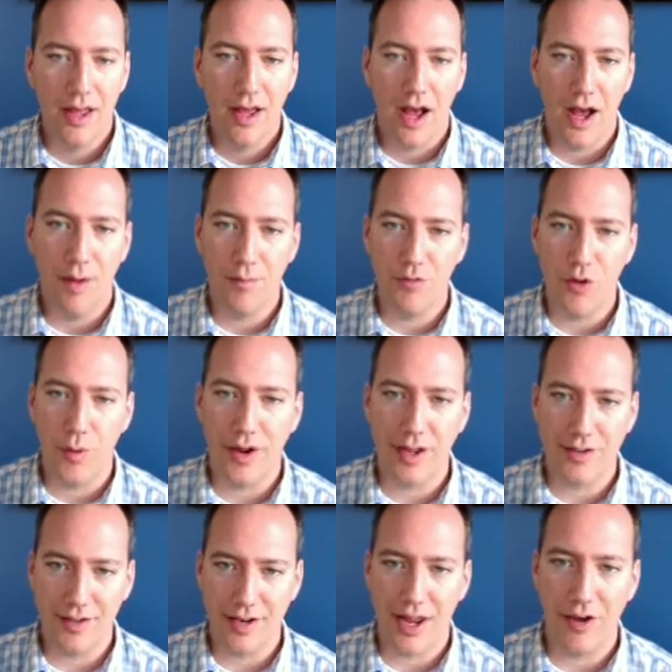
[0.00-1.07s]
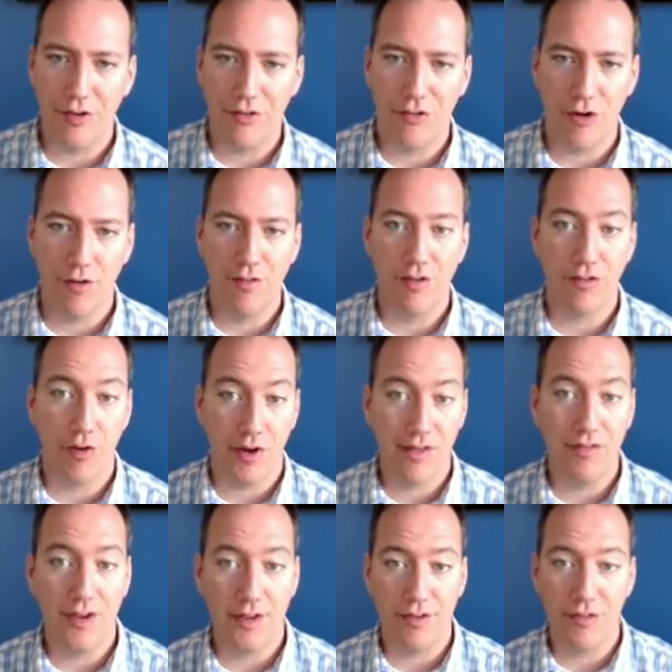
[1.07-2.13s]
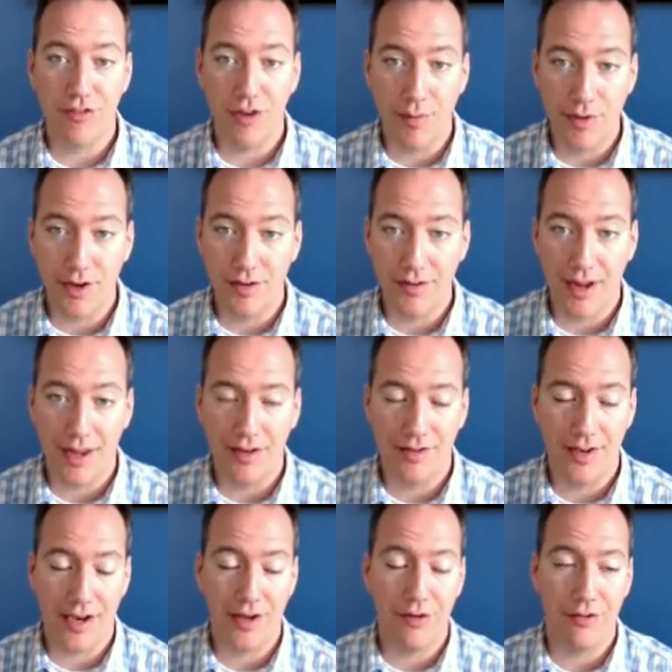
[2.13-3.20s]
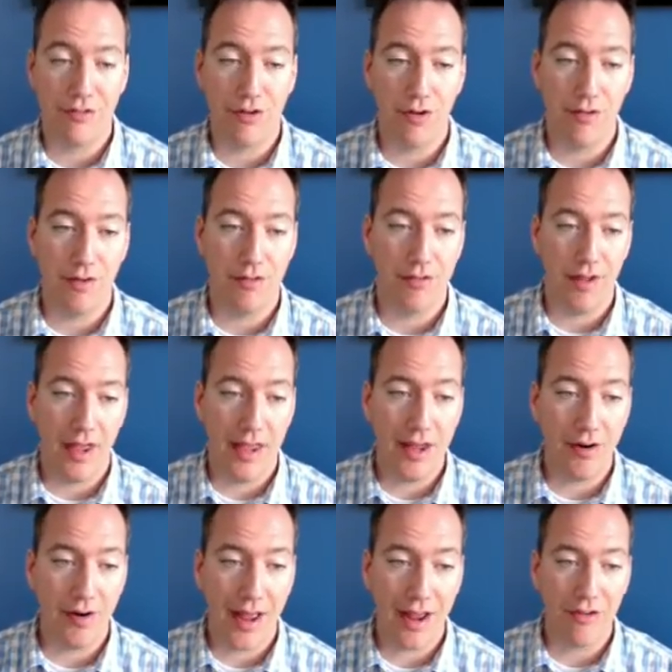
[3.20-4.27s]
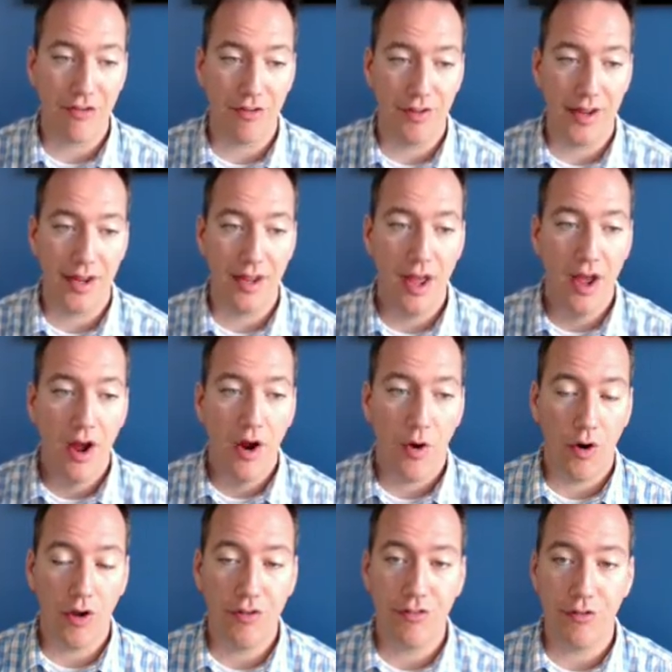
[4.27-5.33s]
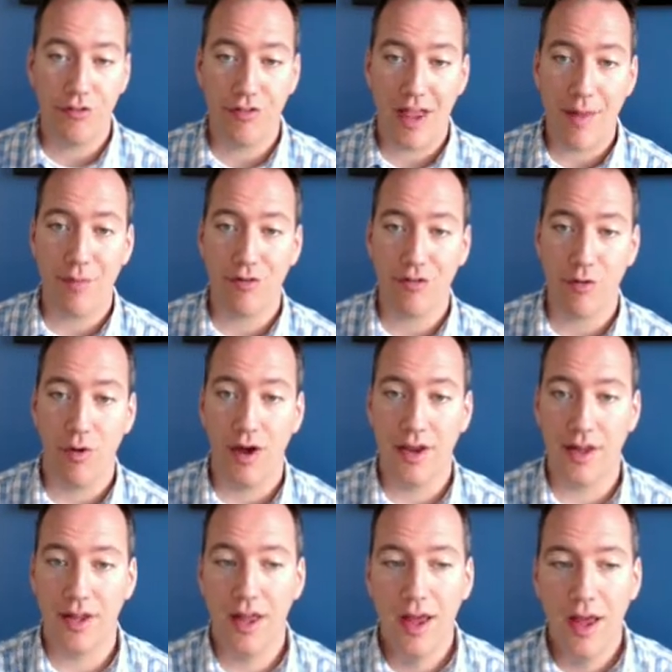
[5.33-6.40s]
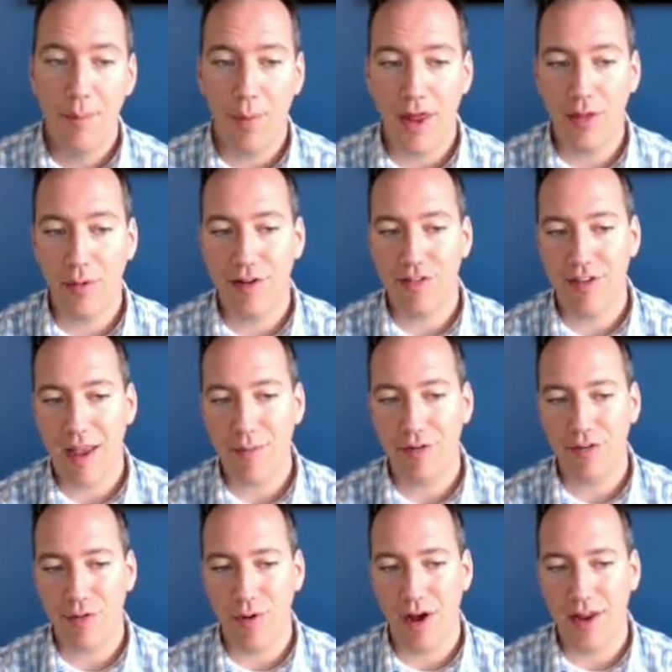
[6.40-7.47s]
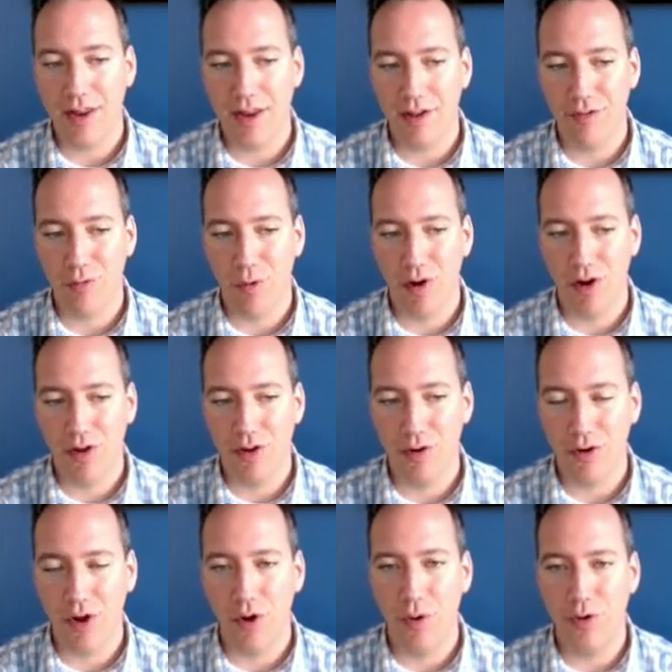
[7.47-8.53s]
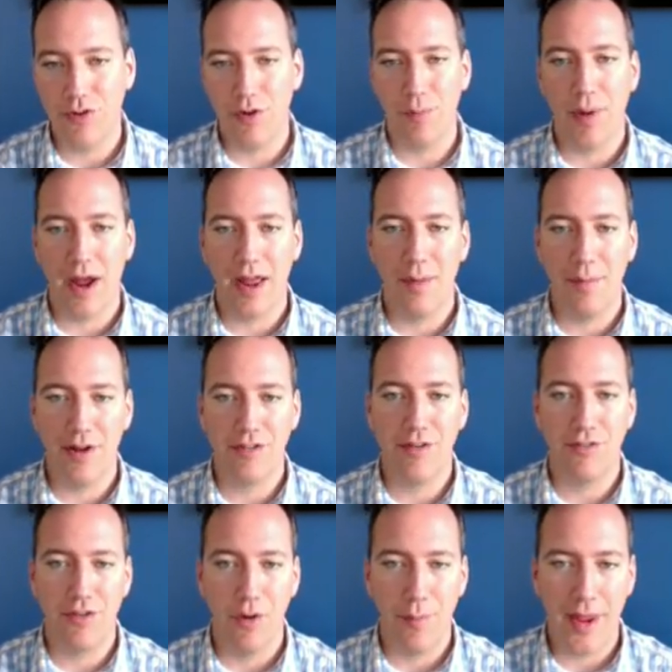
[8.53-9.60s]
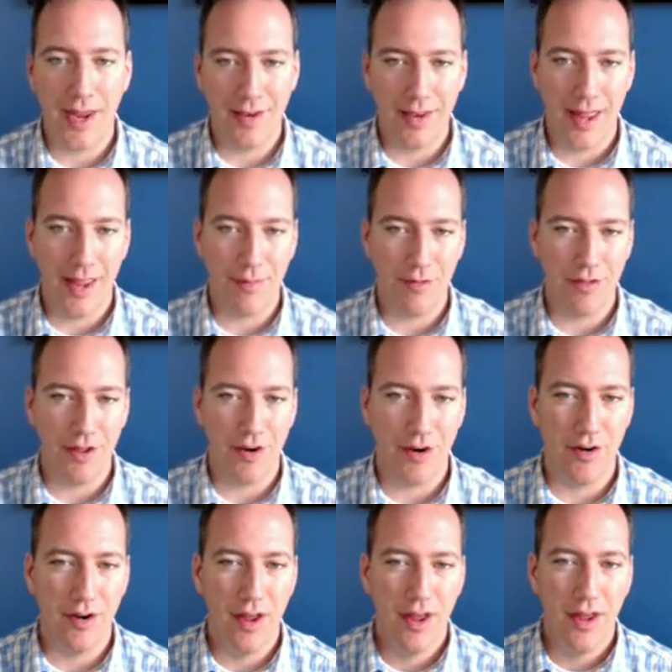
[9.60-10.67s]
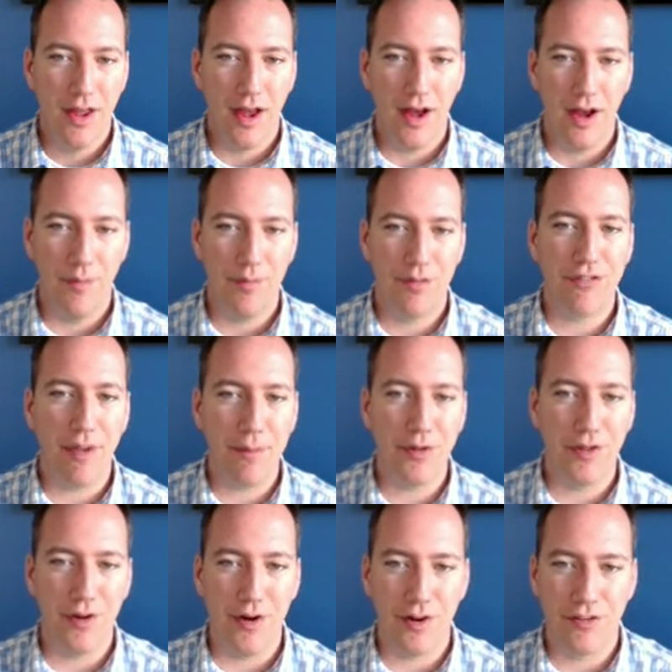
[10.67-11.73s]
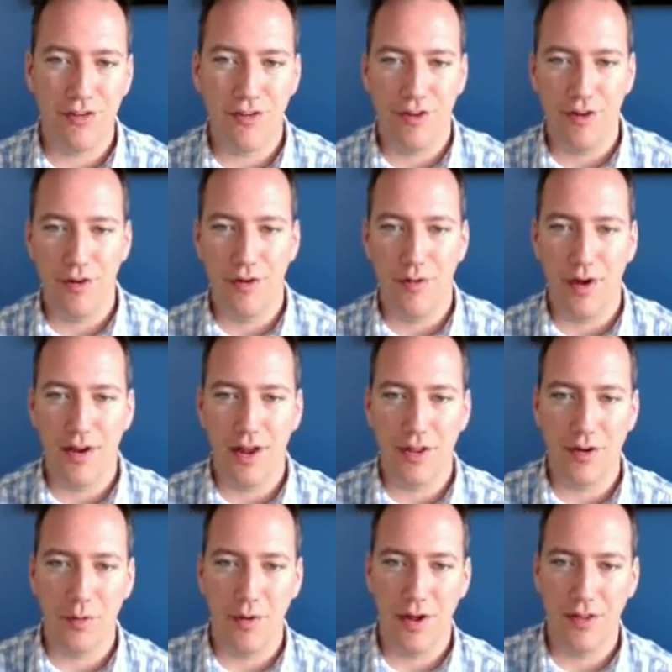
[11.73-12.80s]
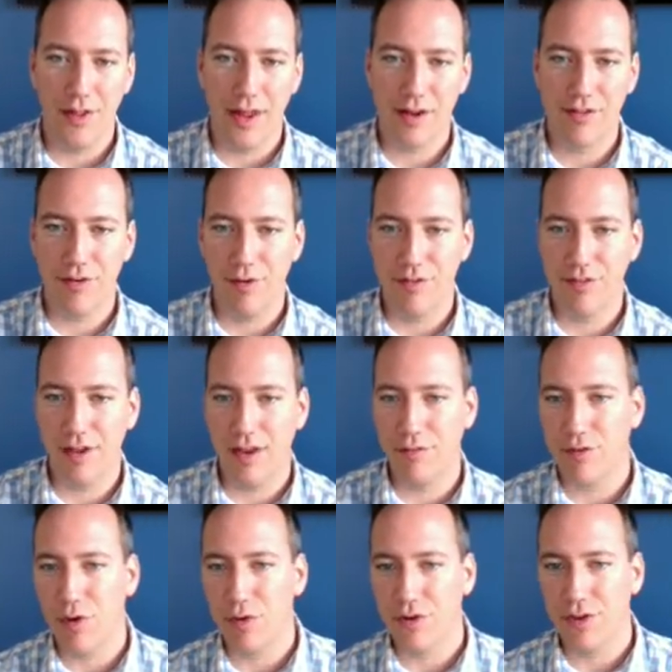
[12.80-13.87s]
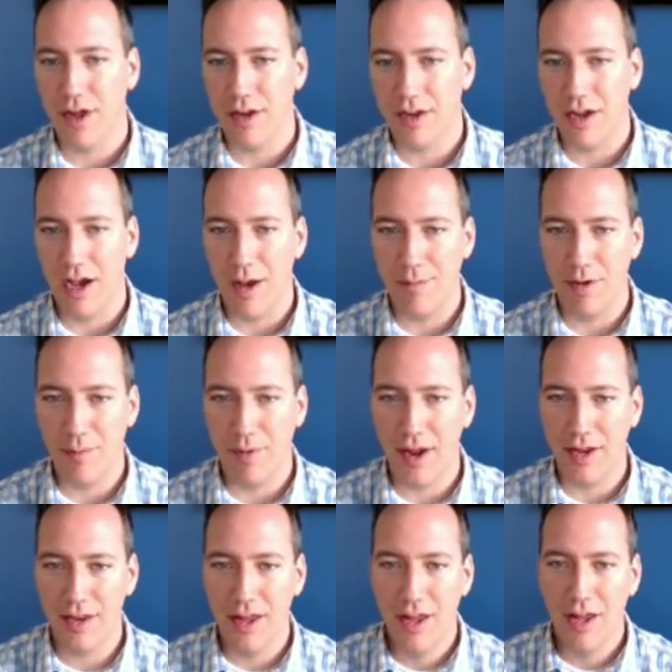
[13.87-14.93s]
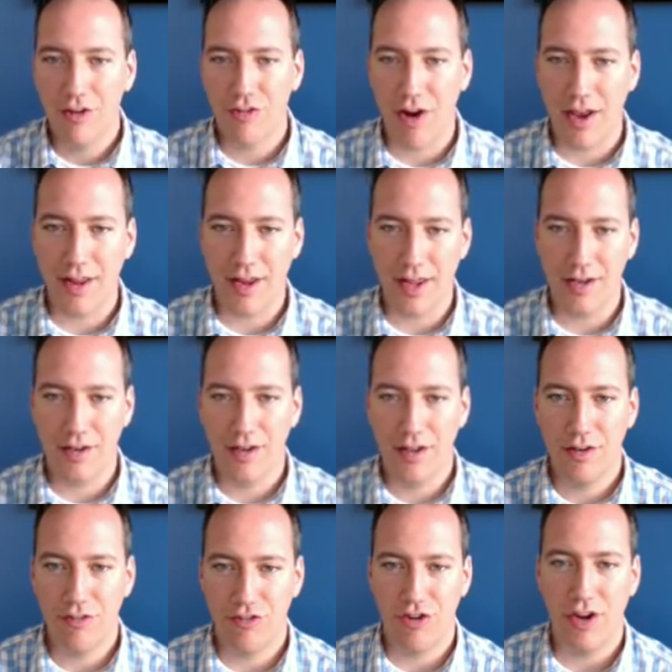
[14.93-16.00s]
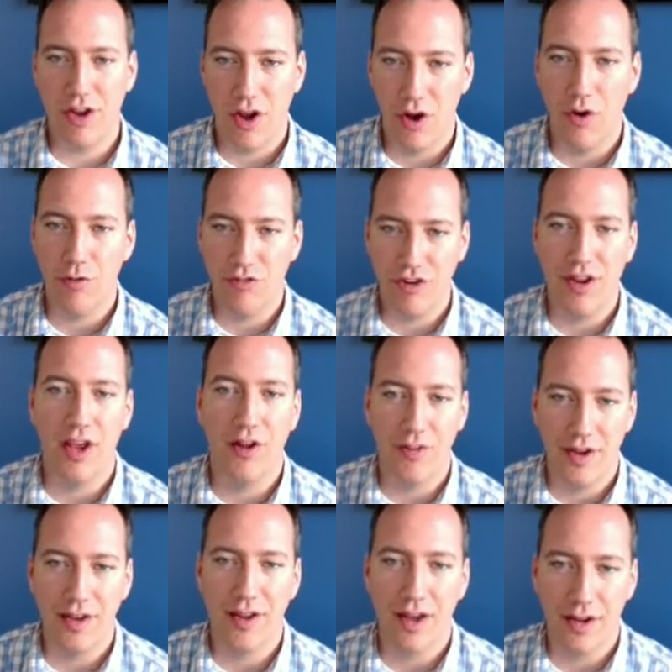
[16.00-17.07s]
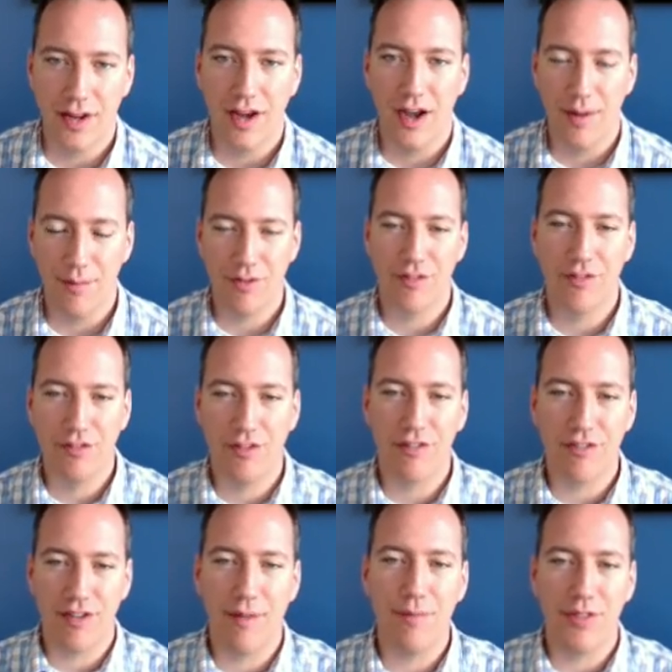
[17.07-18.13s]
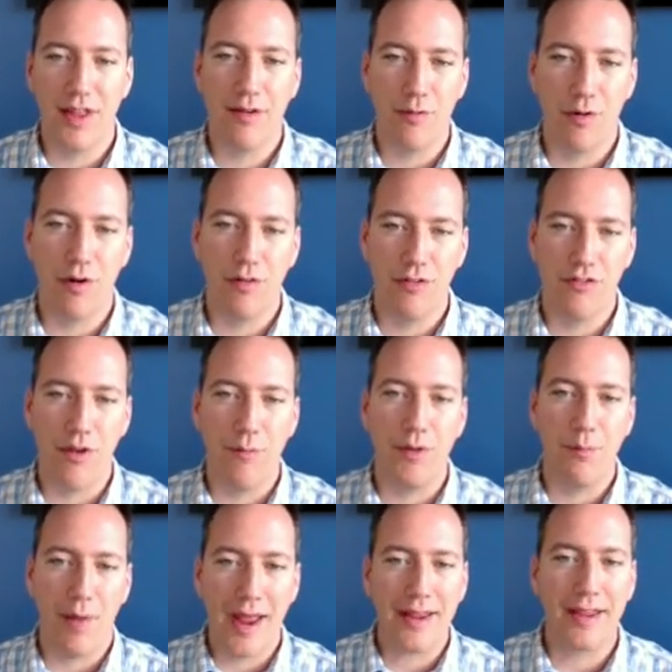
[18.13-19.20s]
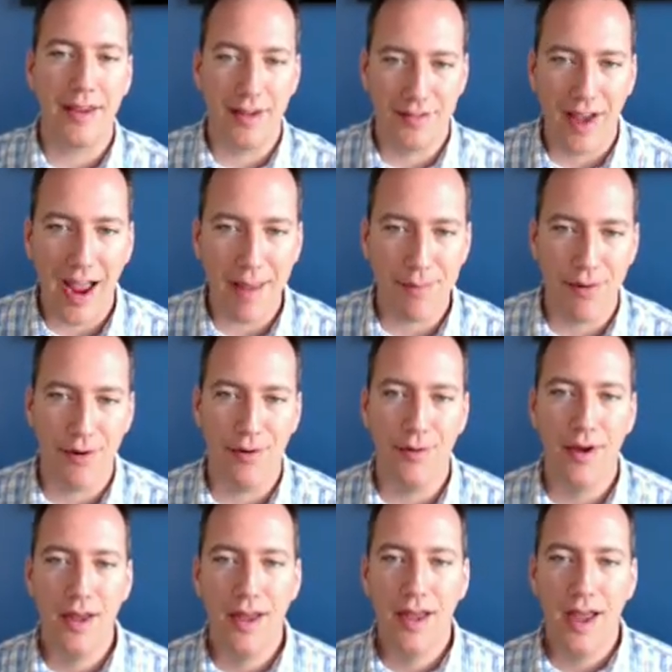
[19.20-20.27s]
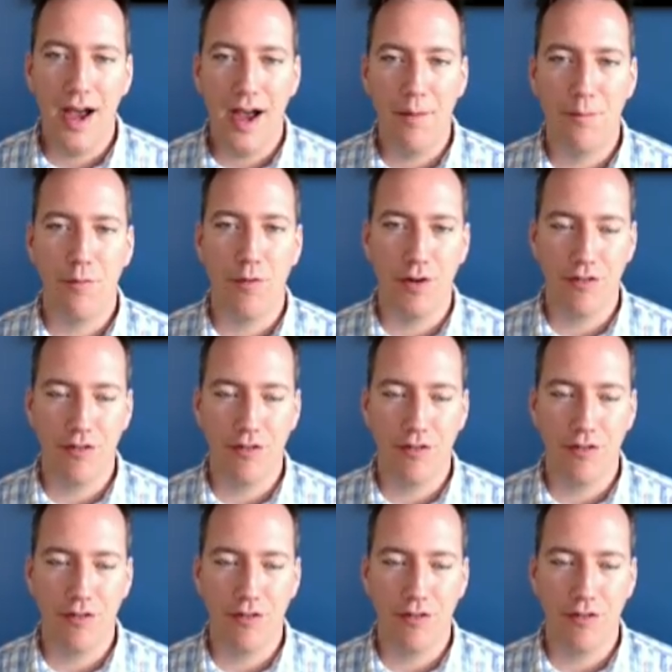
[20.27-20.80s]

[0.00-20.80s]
um, doing a denial of service or even a distributed di- denial of service uh, internationally, or also cyber squatting. By the way, cyber squatting is where you go and you buy a bunch of domain names that are um, similar to another one. Like, so instead of google.com, you might try to get G O G L E dot com. Just, just something where someone might get a typo uh, for a